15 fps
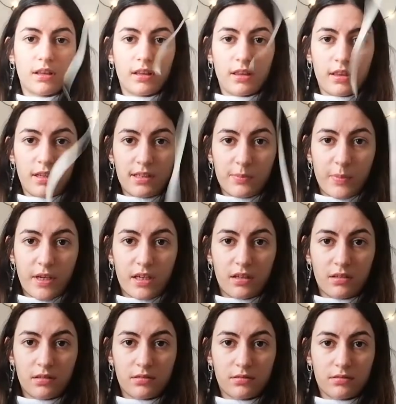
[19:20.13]
This big,
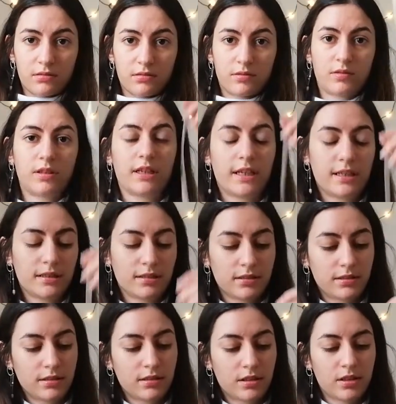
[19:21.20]
okay?
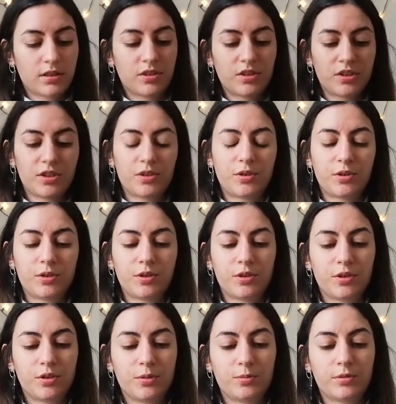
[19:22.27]
So
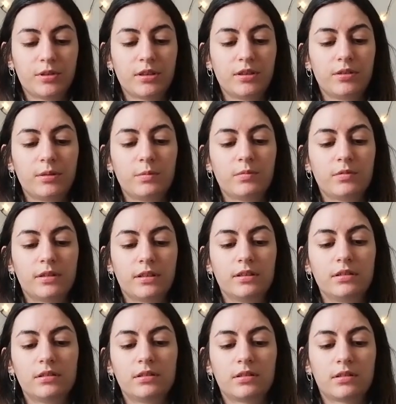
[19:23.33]
you wanna grab
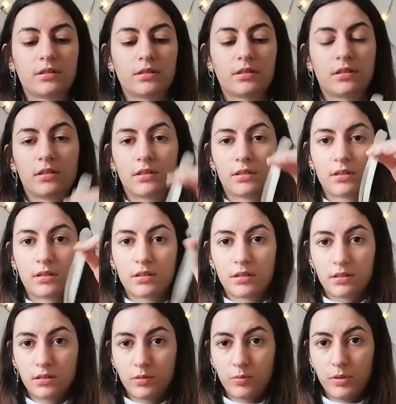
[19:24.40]
one,
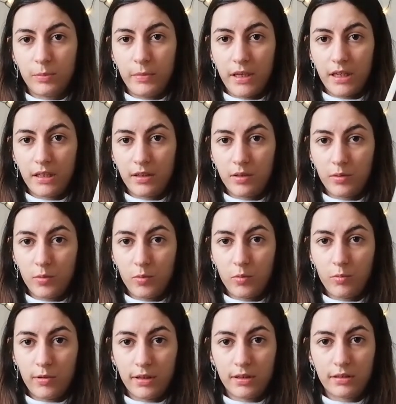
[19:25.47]
we make
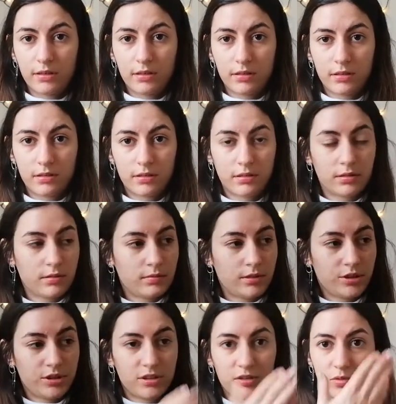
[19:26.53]
one,
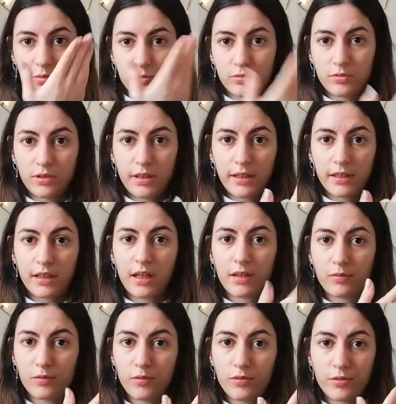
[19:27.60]
which is like
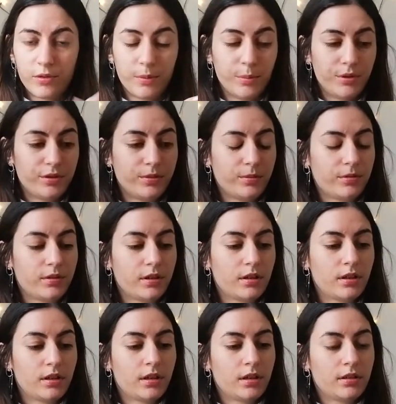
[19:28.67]
half of the ribbon.
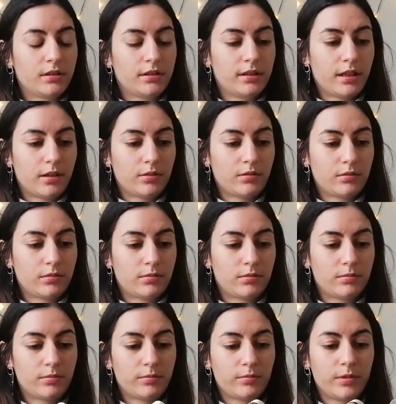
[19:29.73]
Now
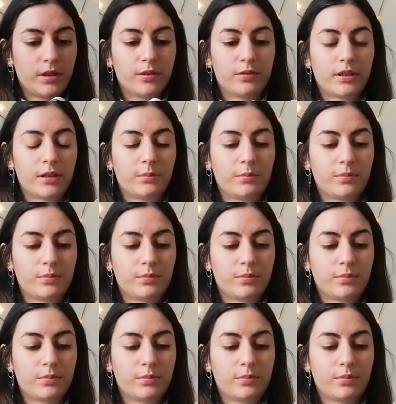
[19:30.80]
we grab,